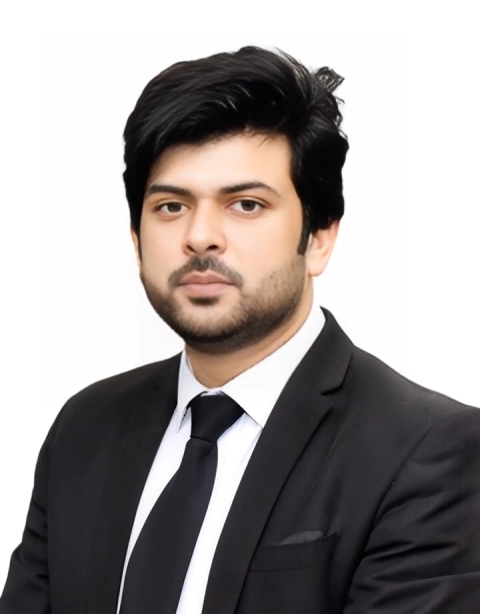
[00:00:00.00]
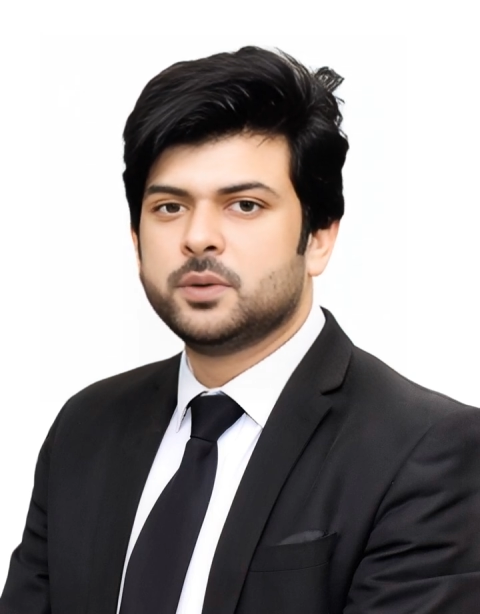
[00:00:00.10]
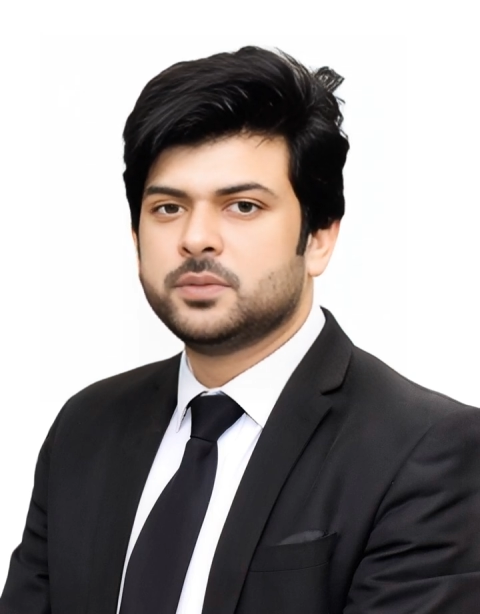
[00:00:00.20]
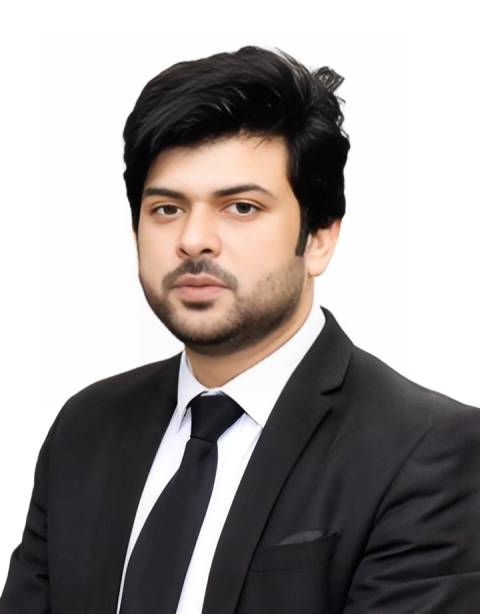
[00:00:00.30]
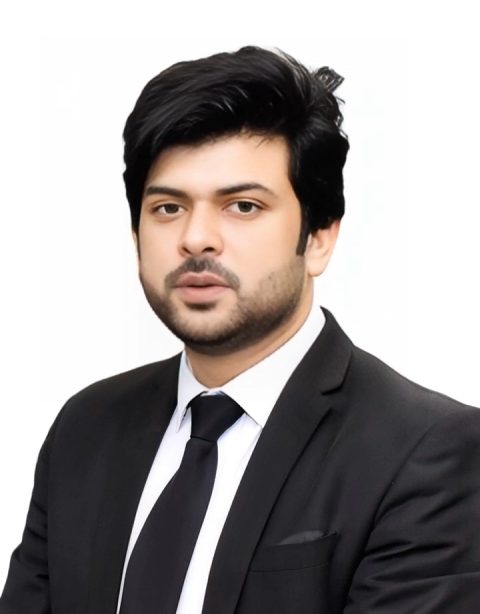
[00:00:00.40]

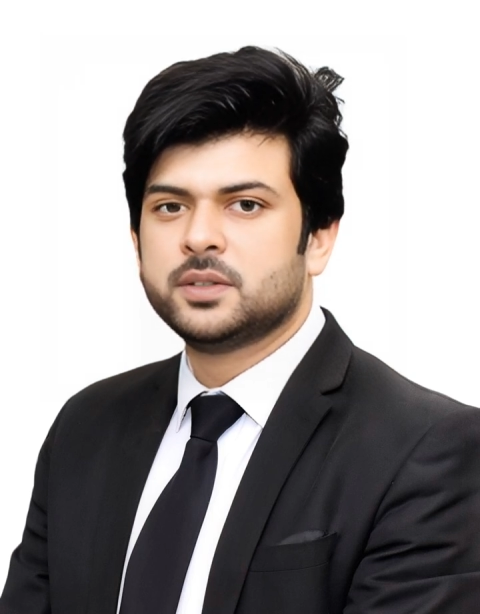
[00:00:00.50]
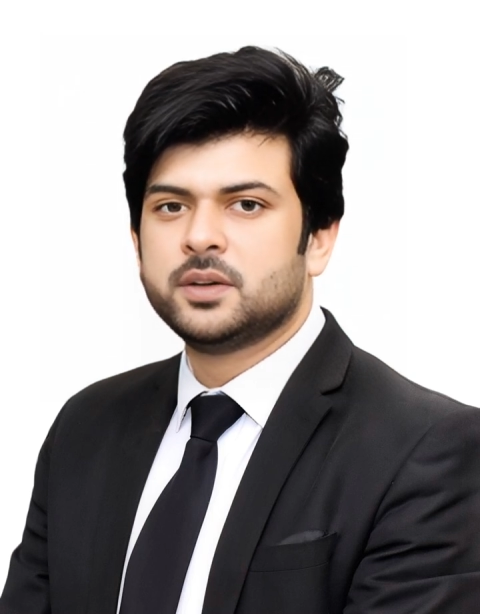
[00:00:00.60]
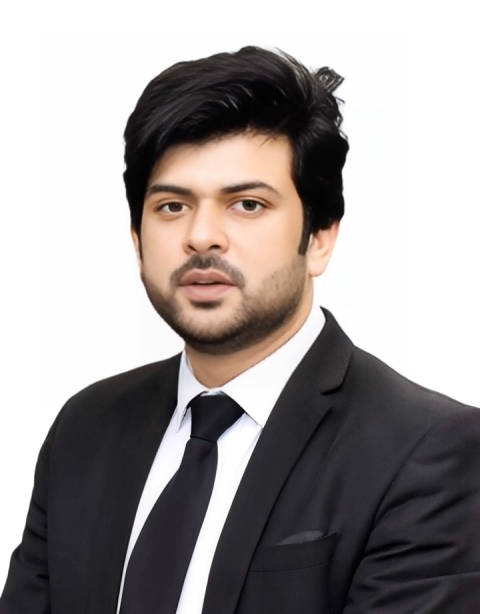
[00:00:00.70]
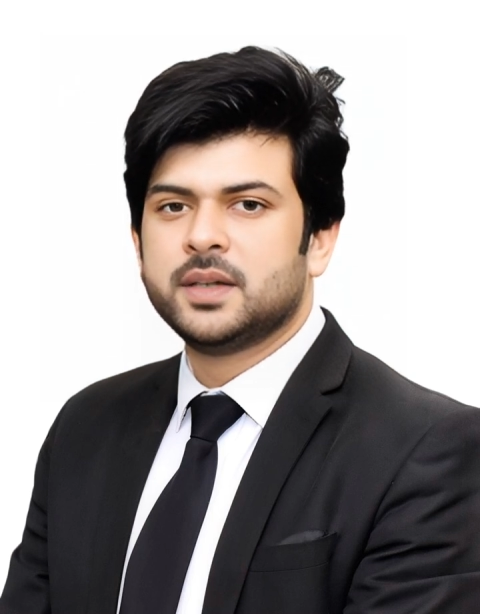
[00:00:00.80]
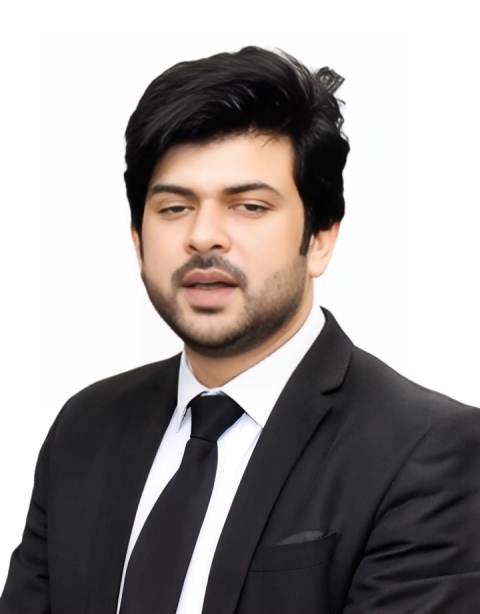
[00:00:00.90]
both your
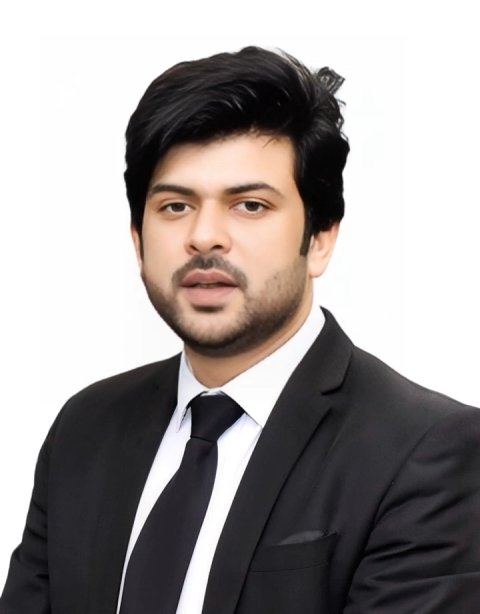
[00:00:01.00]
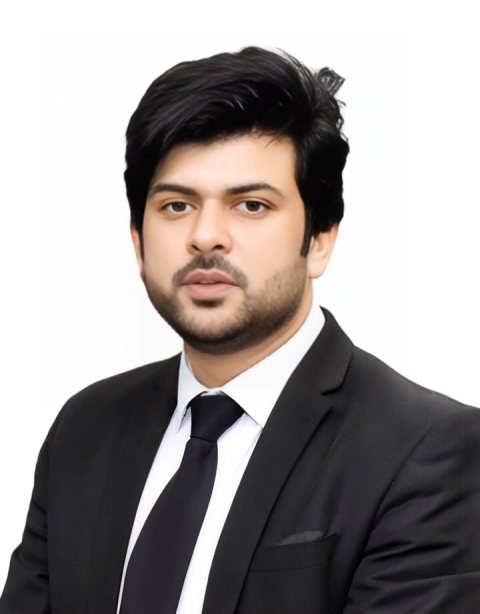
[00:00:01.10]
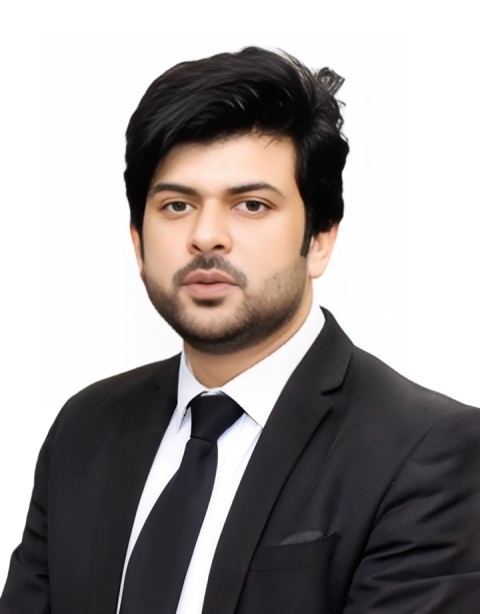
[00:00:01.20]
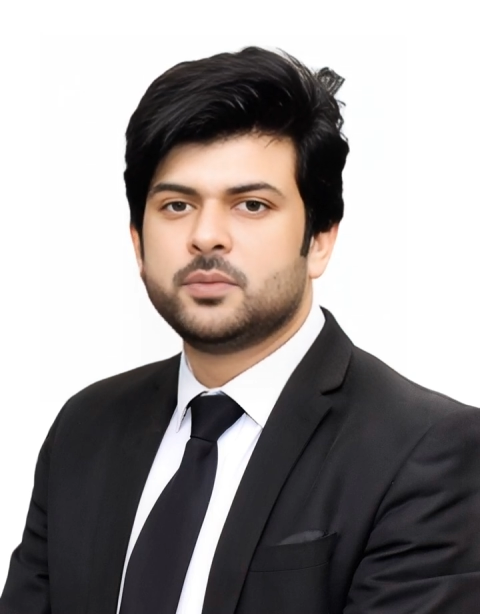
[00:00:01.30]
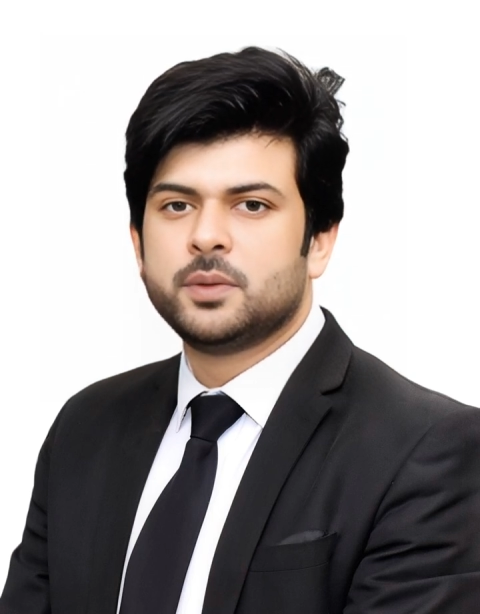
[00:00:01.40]
attorney and
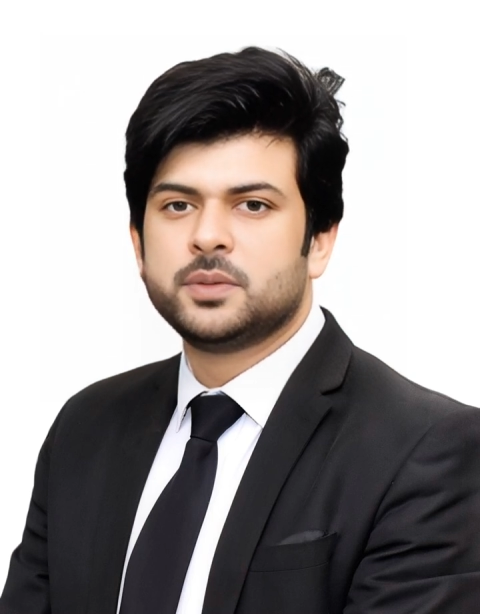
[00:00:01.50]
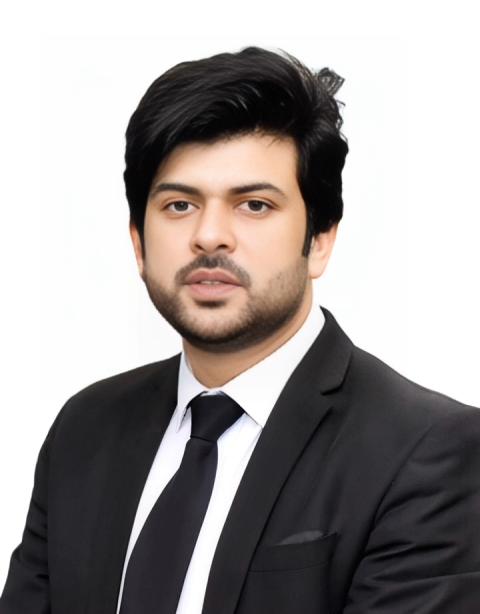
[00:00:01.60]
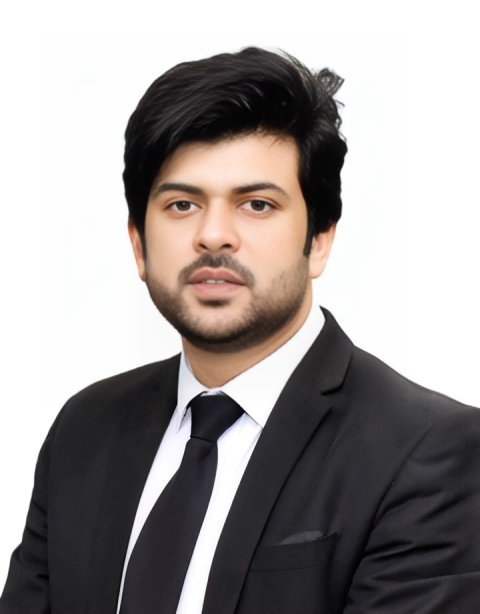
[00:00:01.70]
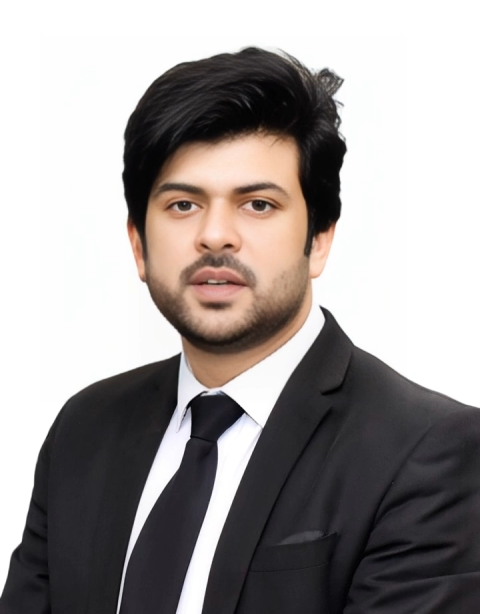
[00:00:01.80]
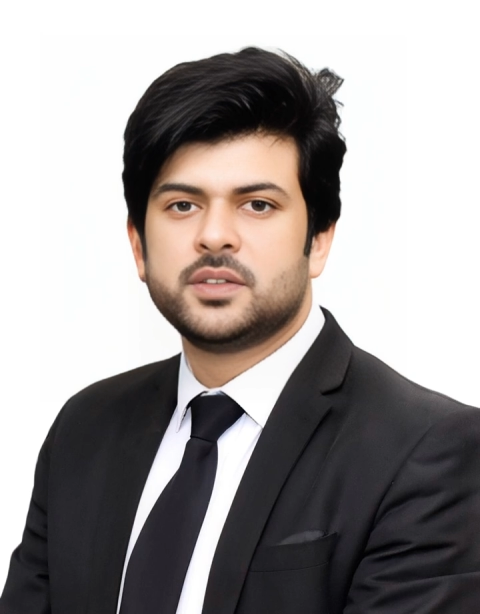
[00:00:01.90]
your
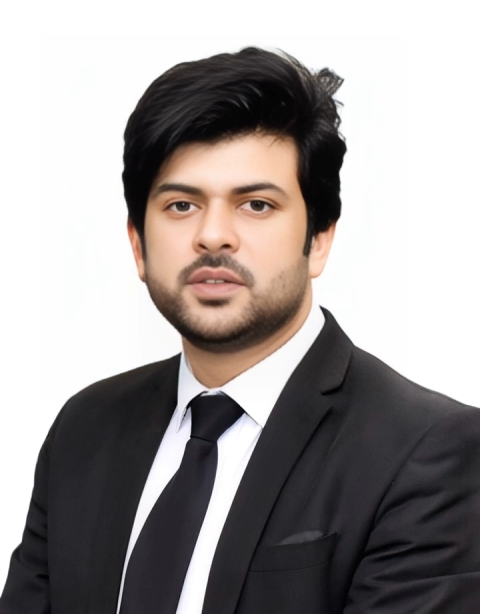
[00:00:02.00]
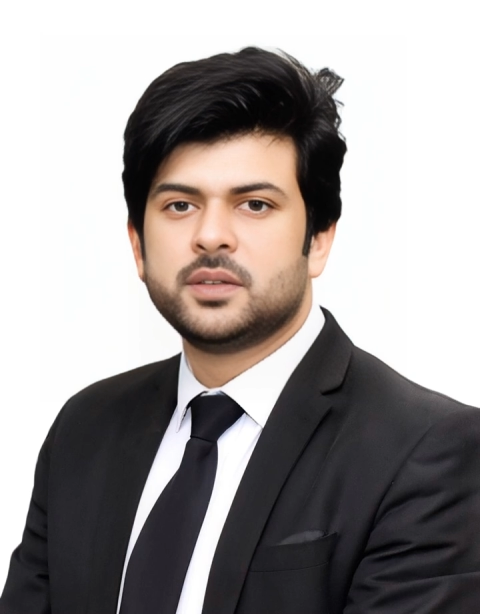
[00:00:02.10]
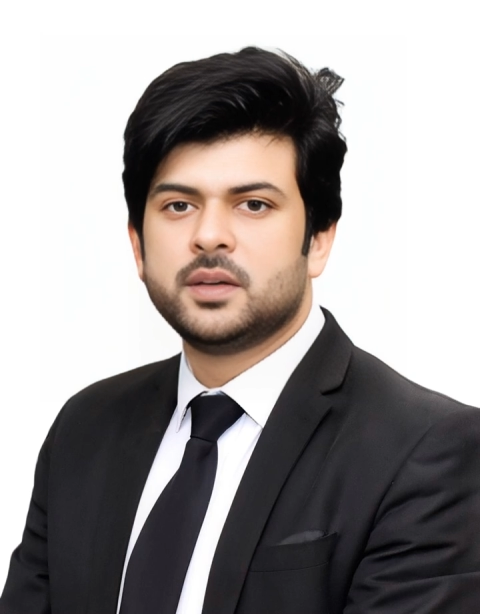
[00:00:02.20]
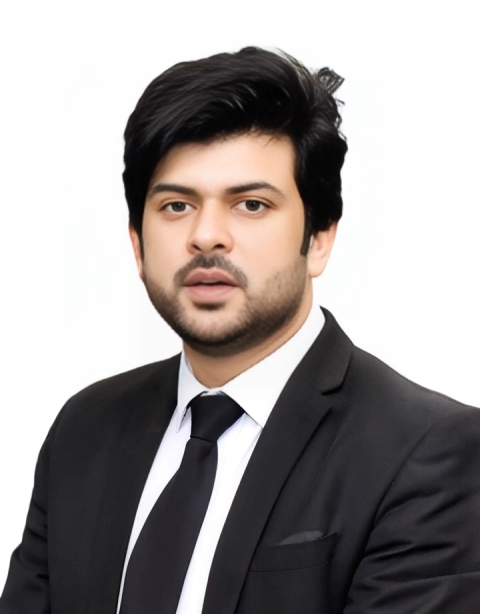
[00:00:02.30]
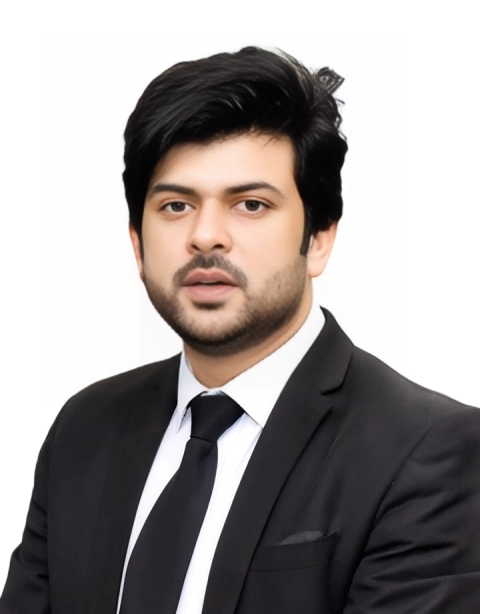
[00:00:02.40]
representation